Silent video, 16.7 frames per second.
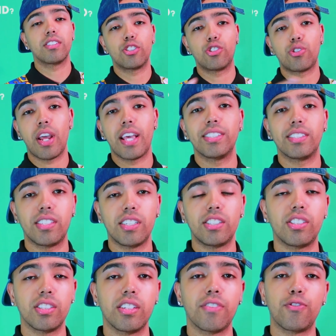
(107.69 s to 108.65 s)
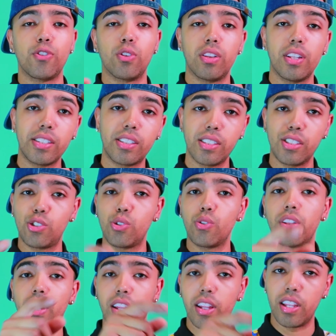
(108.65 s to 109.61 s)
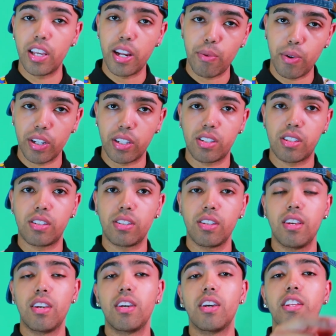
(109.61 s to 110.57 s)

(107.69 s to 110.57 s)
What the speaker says: the transition. If you listen to the lyrics